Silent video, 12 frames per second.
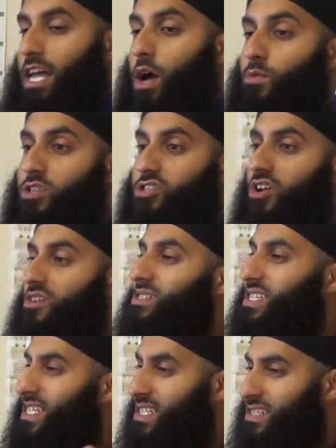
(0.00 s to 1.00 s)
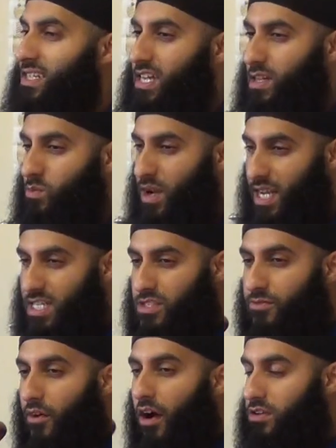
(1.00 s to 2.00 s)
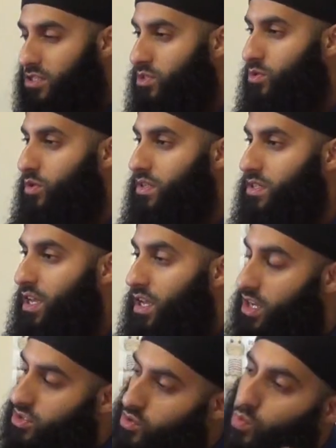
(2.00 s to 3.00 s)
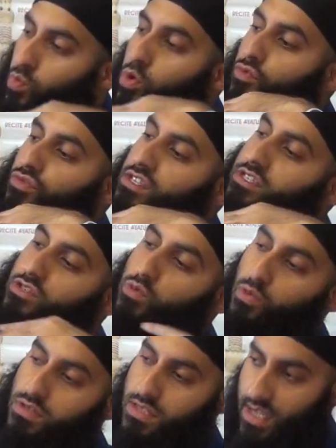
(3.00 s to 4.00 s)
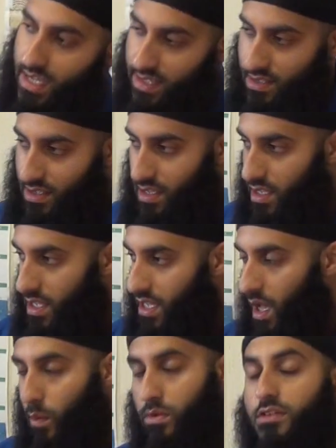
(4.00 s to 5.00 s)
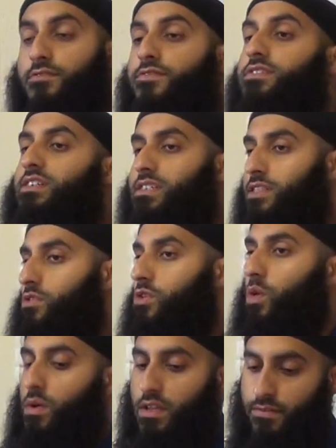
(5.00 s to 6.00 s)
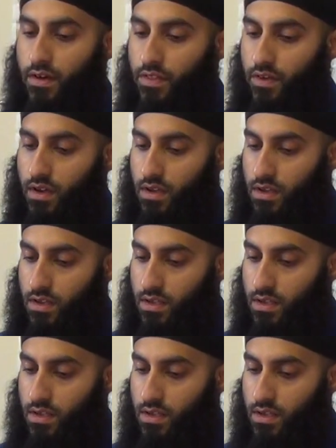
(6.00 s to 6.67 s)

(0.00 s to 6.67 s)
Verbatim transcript: And when he charged into the sea, he went as far as he could until the water reached his horse's head. I mean, he could physically not go any further.